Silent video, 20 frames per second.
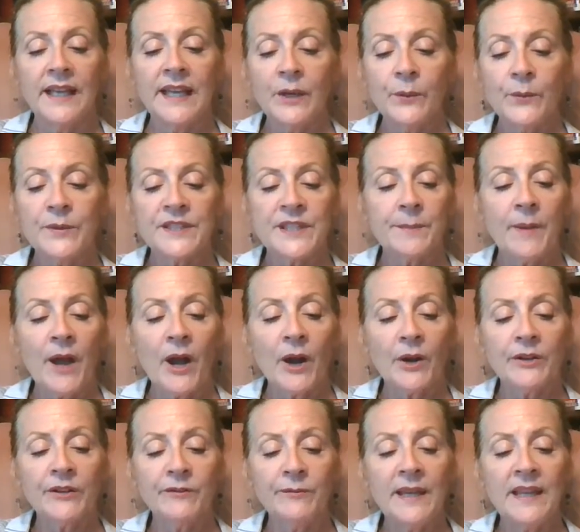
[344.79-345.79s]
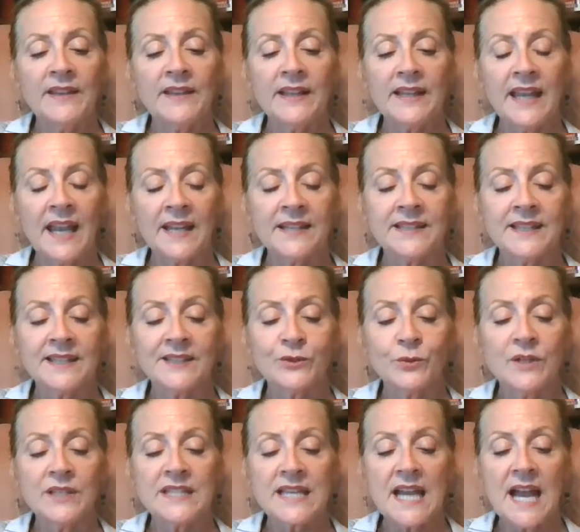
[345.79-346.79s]
It was the part of me that
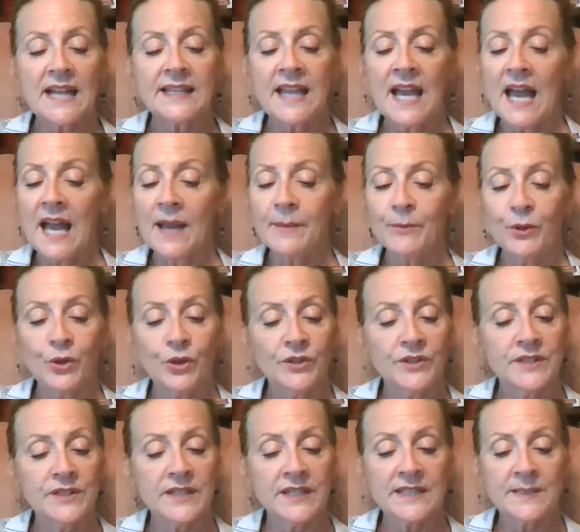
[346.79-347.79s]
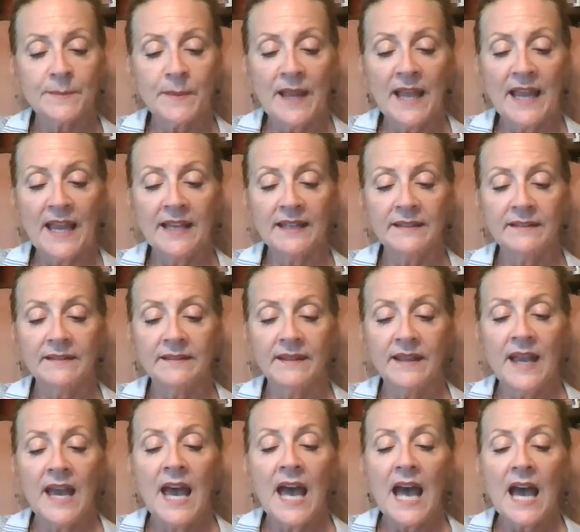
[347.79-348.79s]
Ancestry.com couldn't explain.
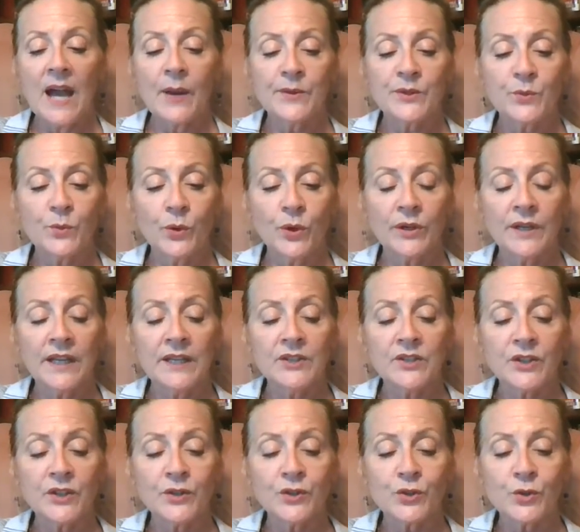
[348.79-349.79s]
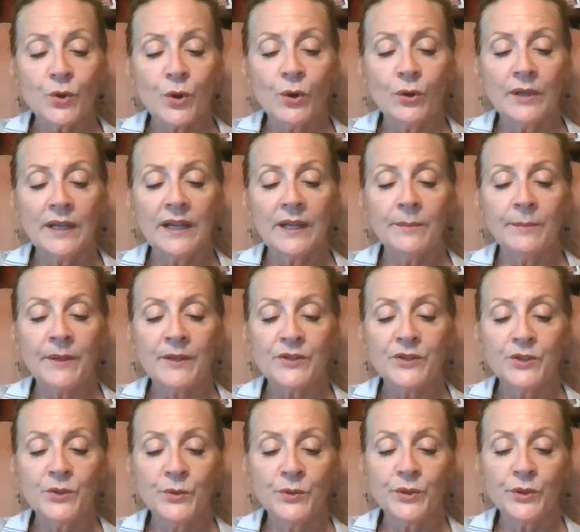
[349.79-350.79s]
I was working to control it, but
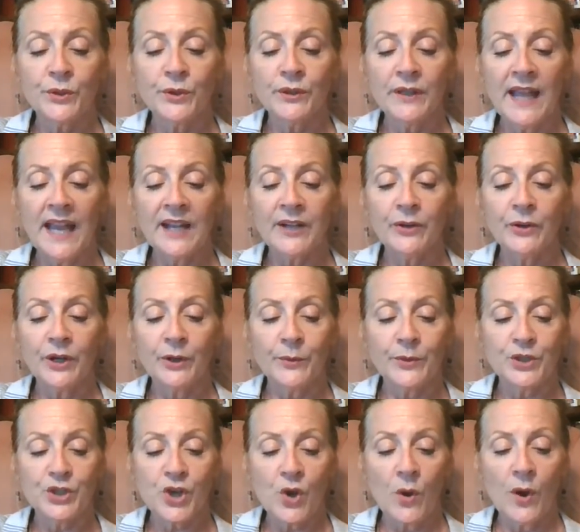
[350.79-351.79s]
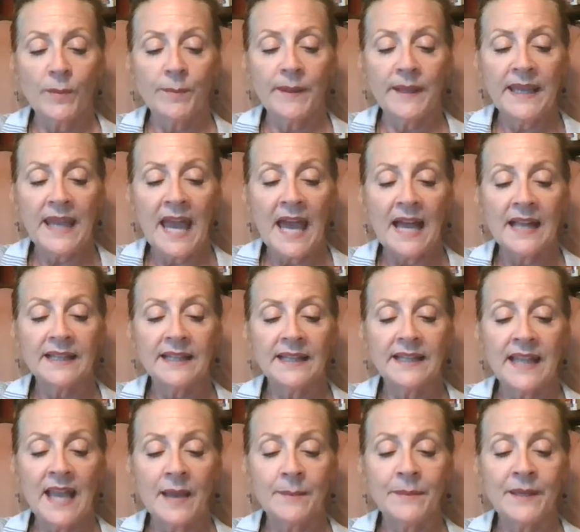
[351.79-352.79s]
sooner or later it would show up again
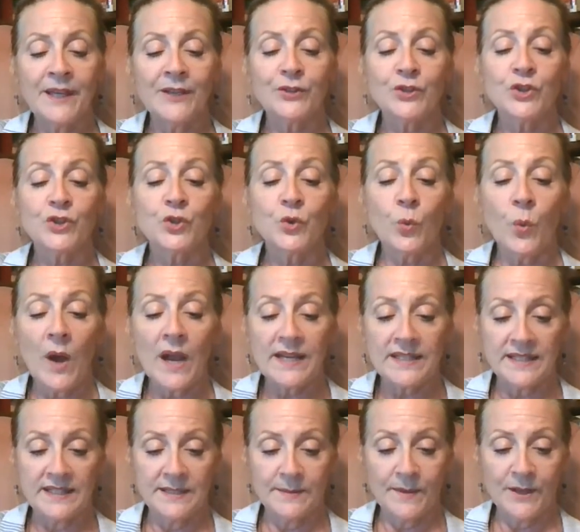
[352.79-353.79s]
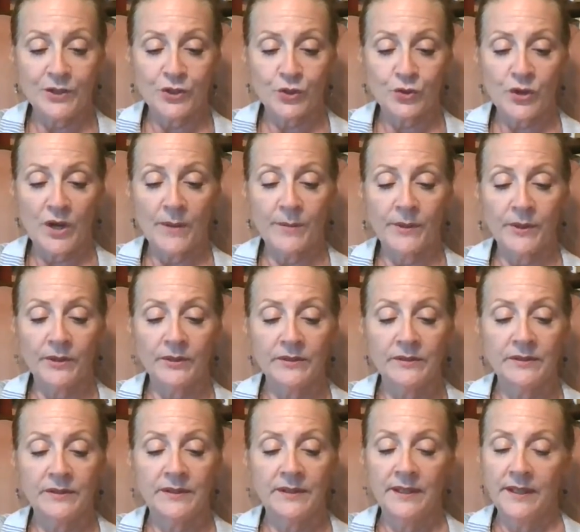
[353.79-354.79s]
and get me into twice as much trouble.
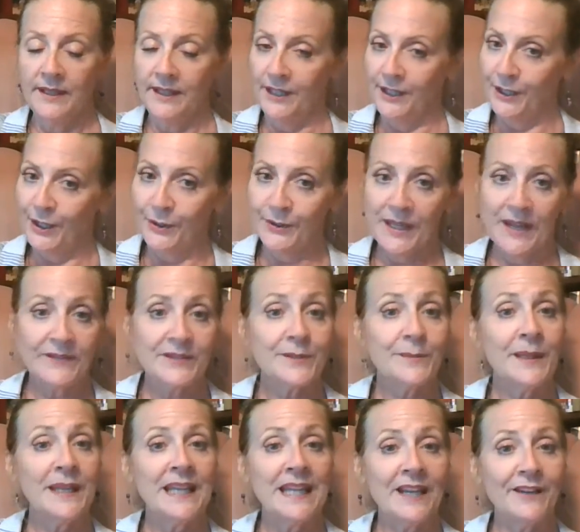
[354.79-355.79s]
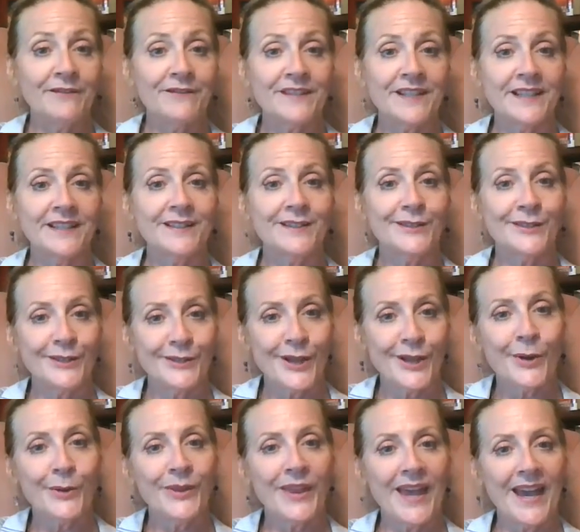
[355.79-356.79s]
You don't have to be gifted to
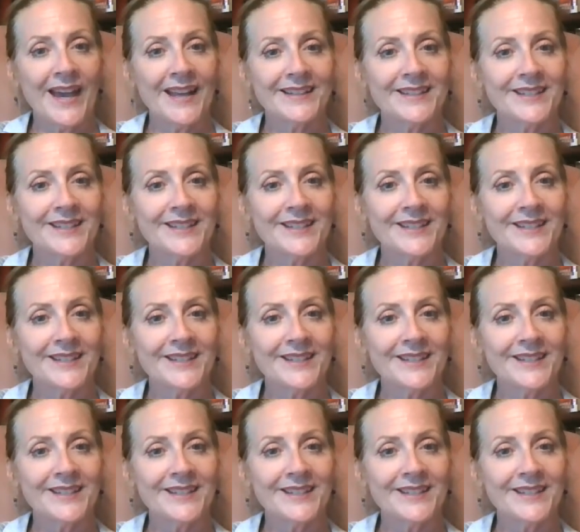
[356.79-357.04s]
know that.